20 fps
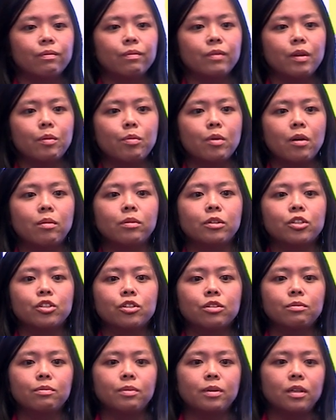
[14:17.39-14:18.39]
that probably
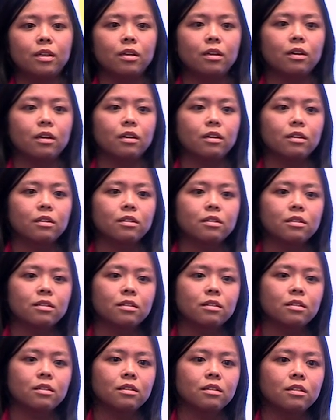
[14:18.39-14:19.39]
should be uh,
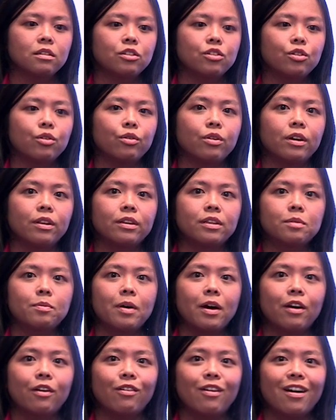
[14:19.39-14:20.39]
shown on this
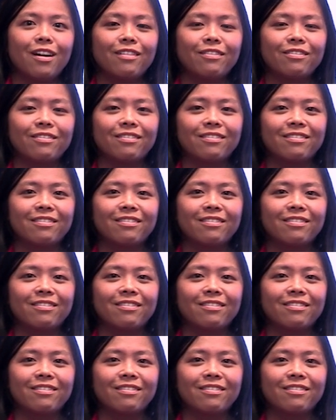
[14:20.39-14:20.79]
pie graph.